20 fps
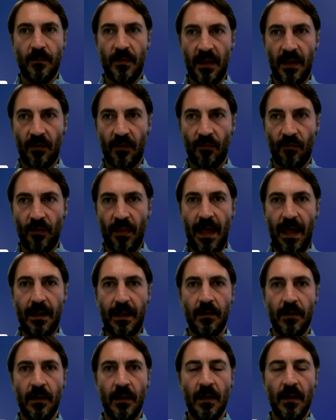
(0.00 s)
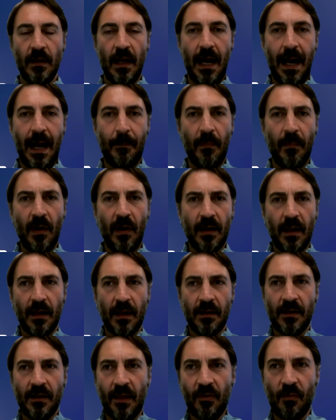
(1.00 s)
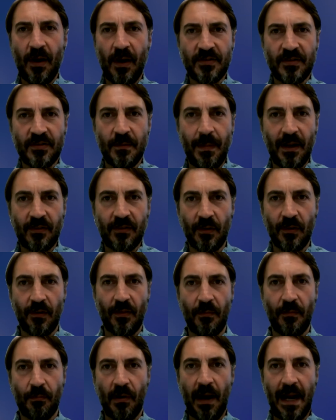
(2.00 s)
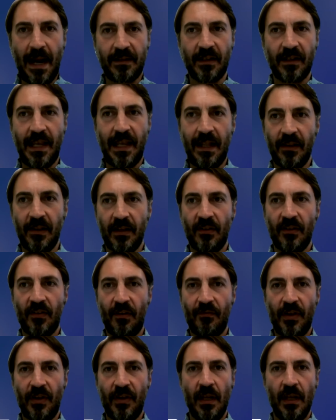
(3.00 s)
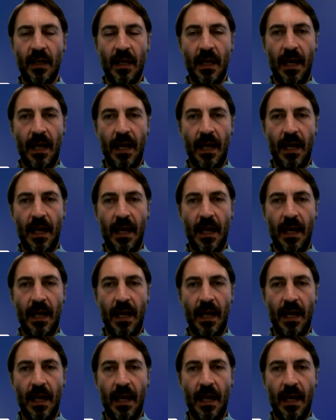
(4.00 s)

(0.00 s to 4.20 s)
Thanks for that. Another question about sort of the practicalities of it.